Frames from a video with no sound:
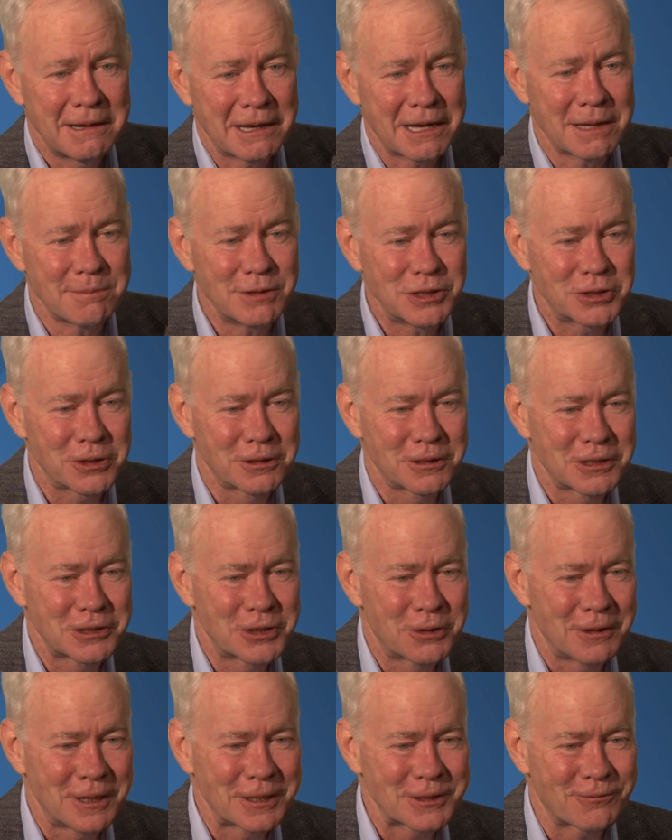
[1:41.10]
Hey, be sure to
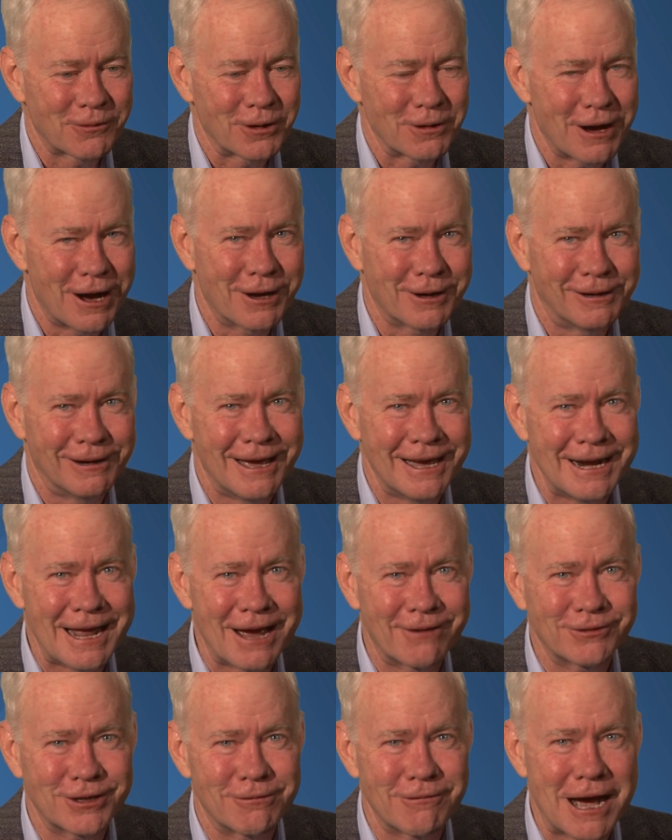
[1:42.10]
join us for AutoLine
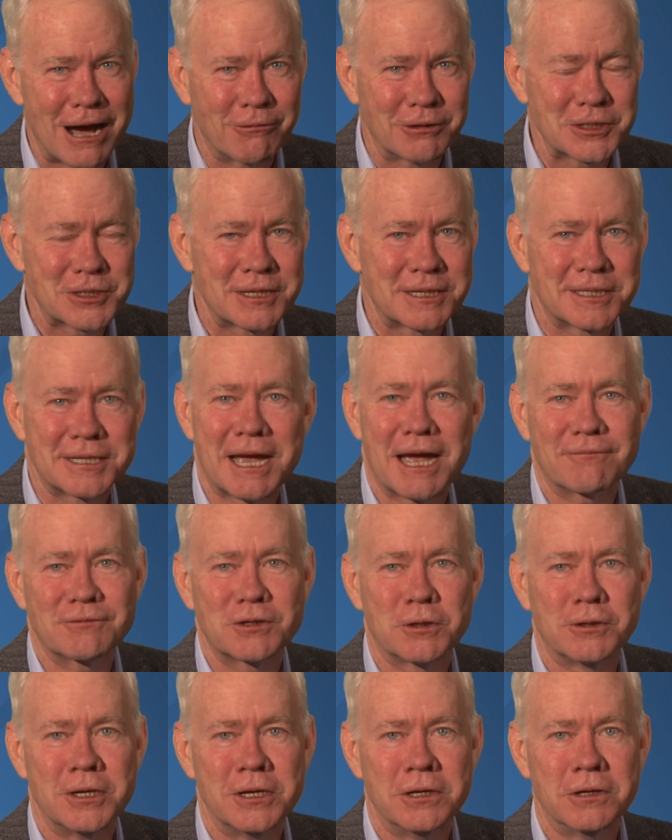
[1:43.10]
After Hours this
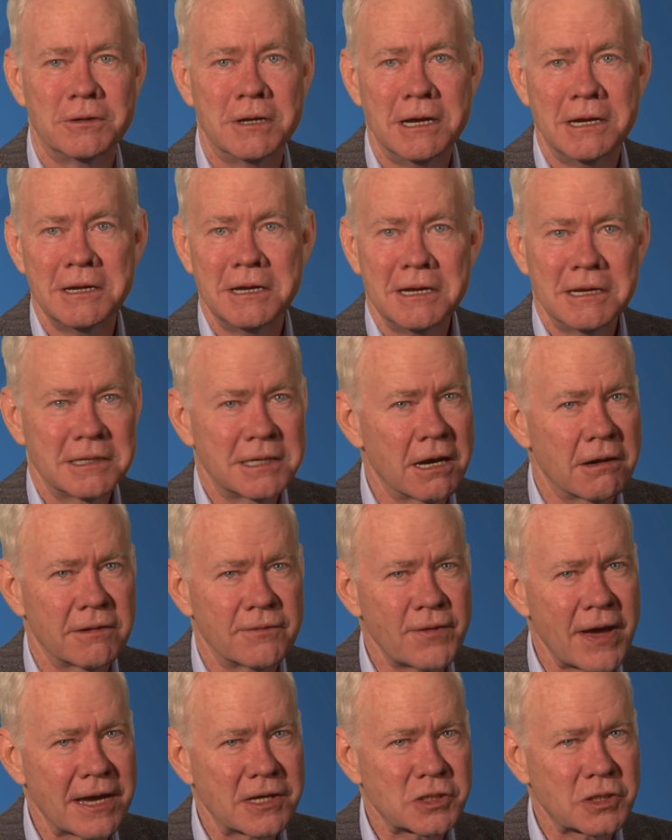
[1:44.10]
afternoon.
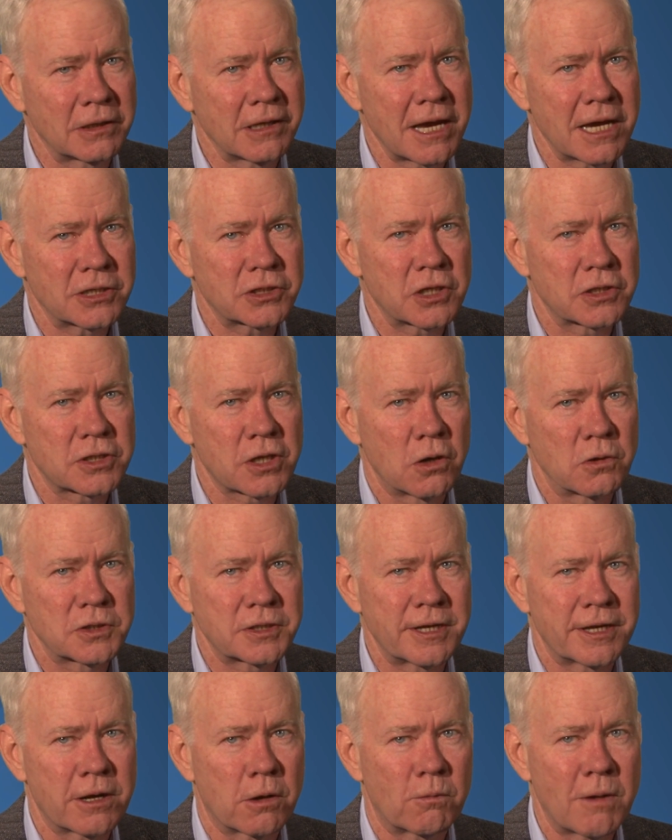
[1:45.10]
Gary Vasilash is
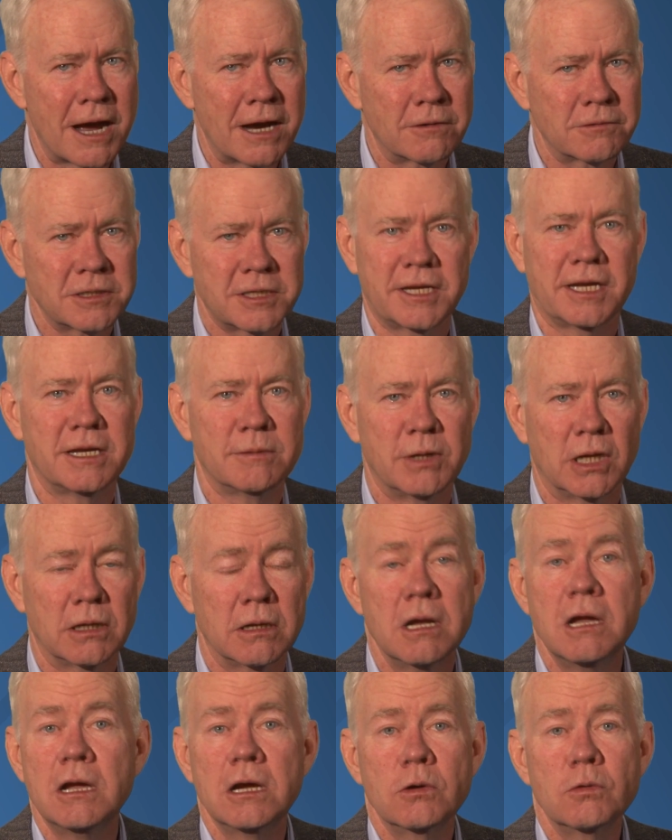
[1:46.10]
hosting a
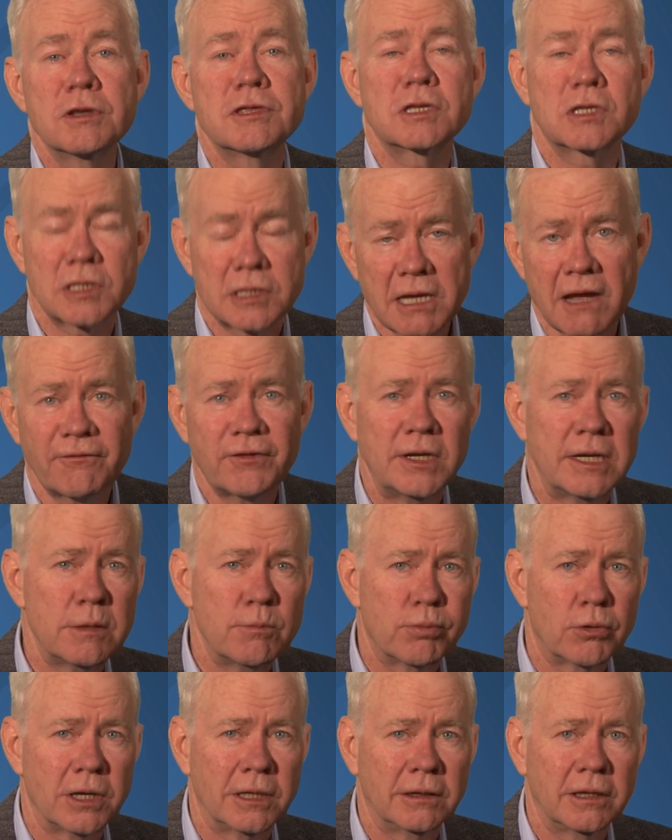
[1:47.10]
roundtable with Stephanie
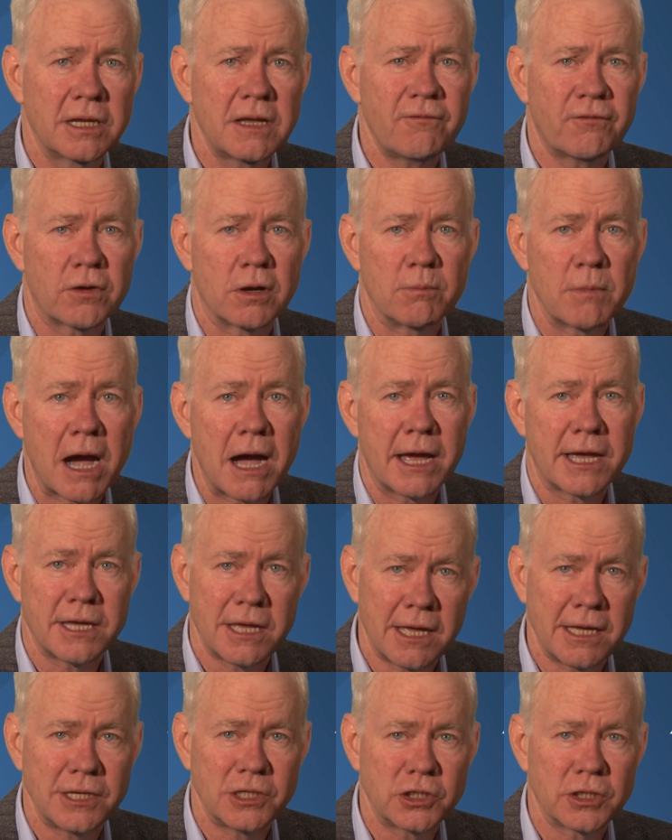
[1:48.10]
Brinley from I
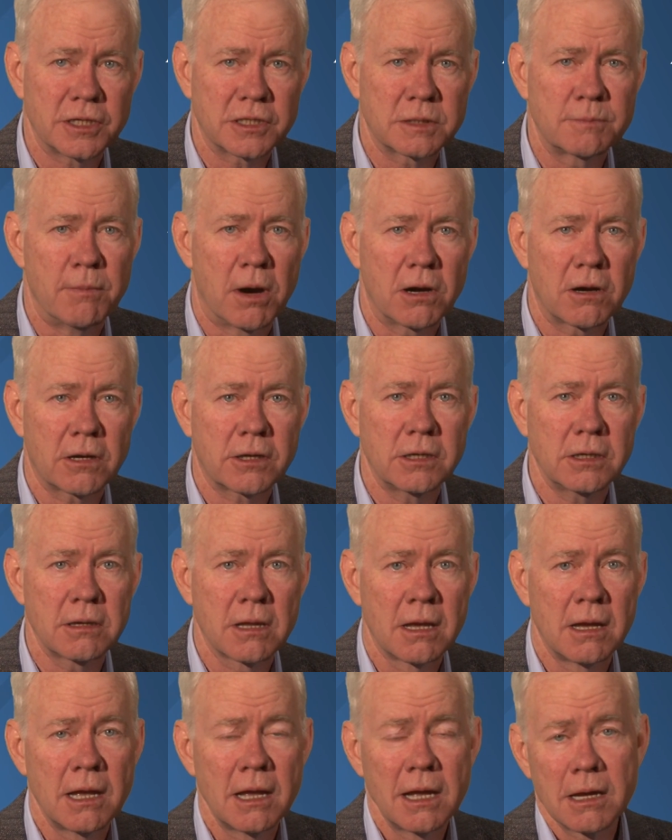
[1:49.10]
H S Markit,
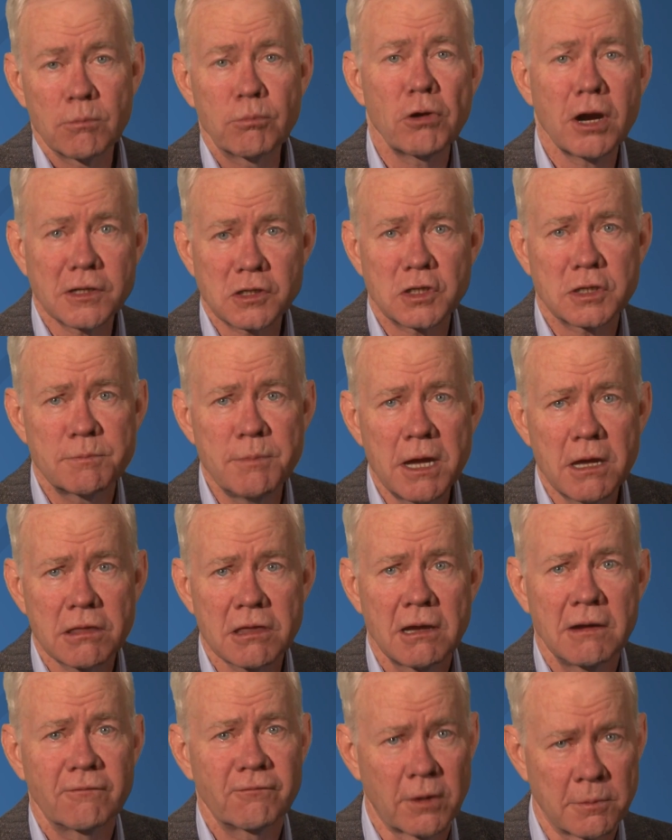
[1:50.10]
Brett
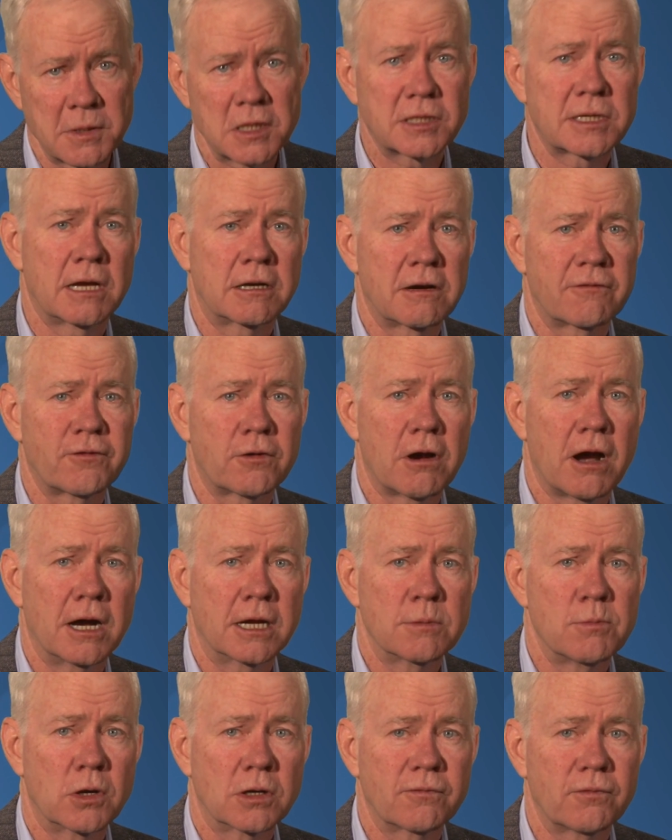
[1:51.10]
Smith from the Center for
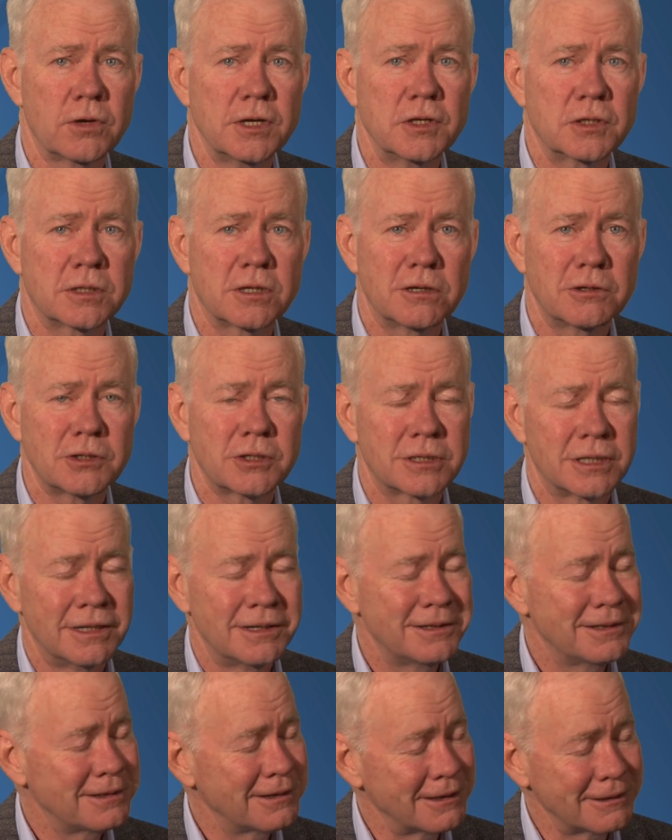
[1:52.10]
Automotive Research,
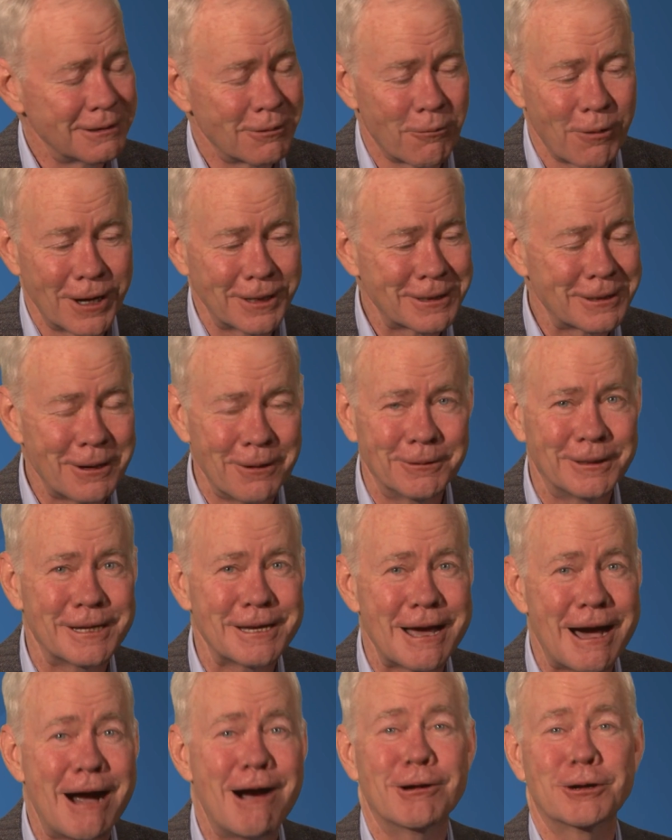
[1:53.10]
and the one and
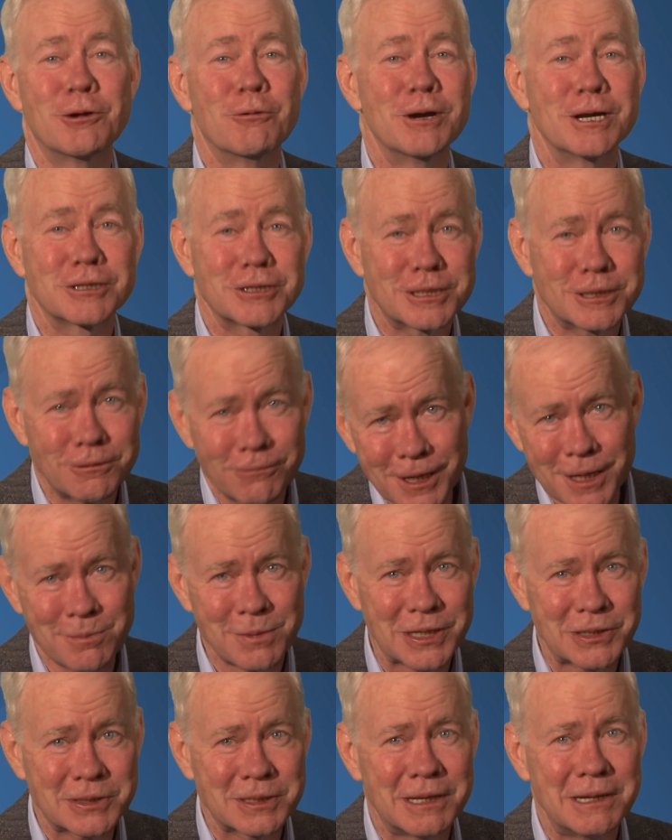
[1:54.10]
only auto
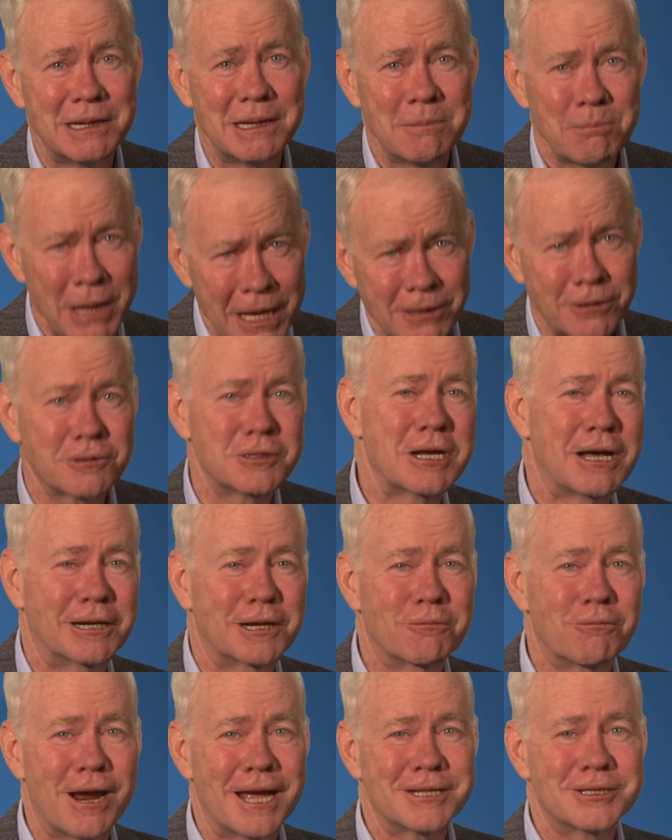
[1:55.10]
extremist, Peter
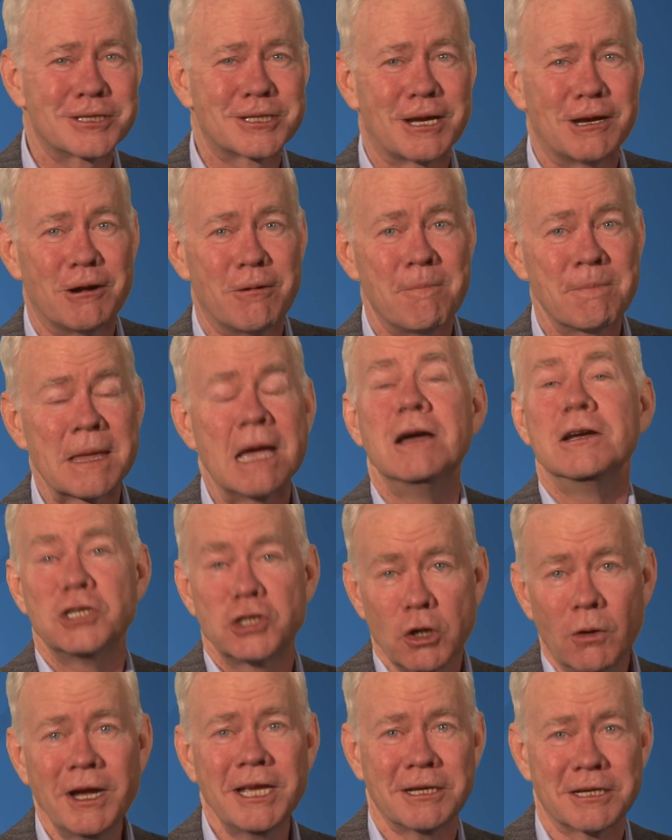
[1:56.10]
DeLorenzo.
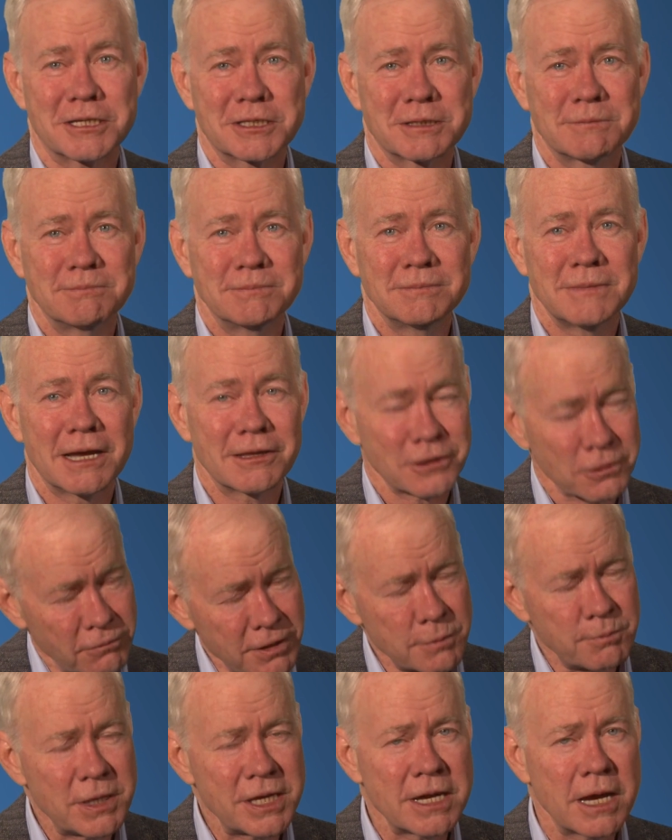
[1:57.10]
Join us at
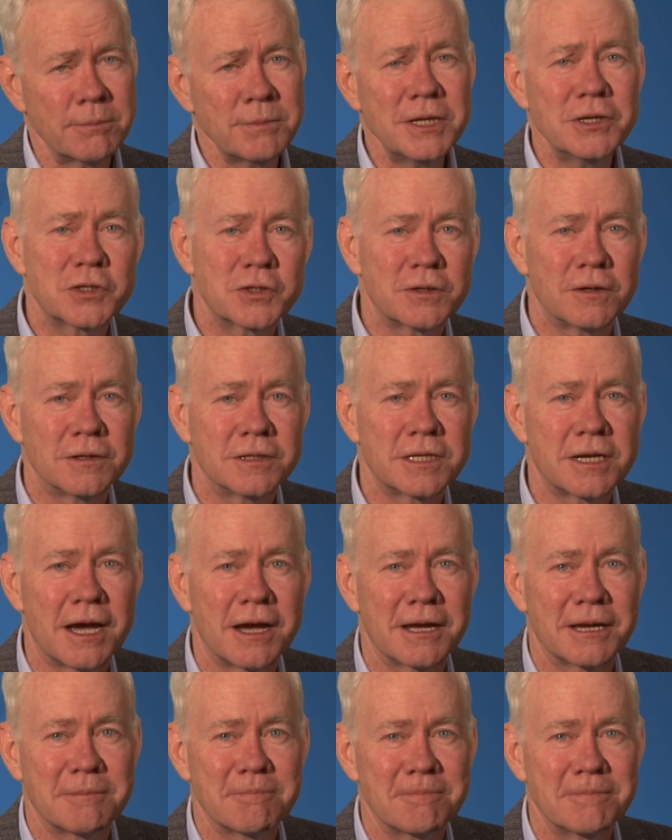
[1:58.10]
three p m Eastern
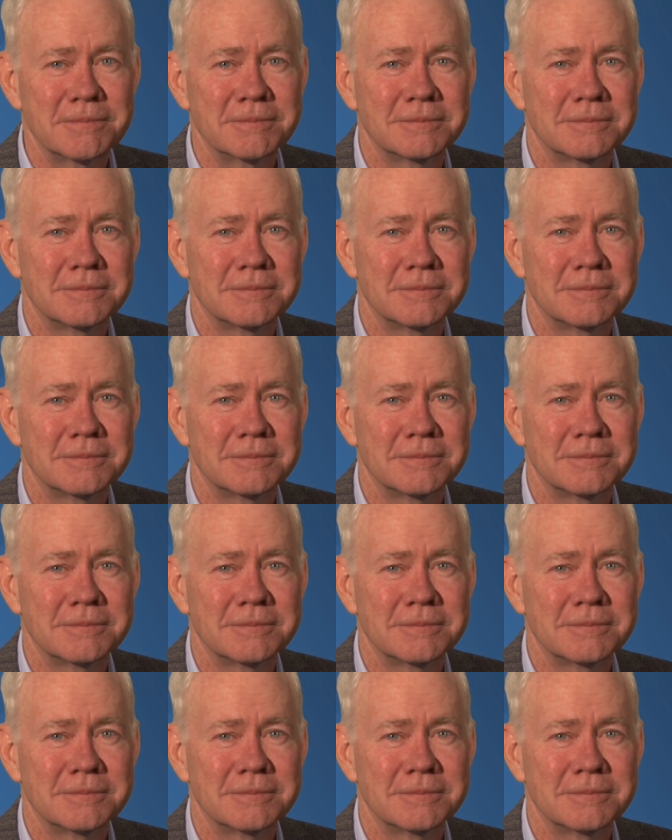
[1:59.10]
Time.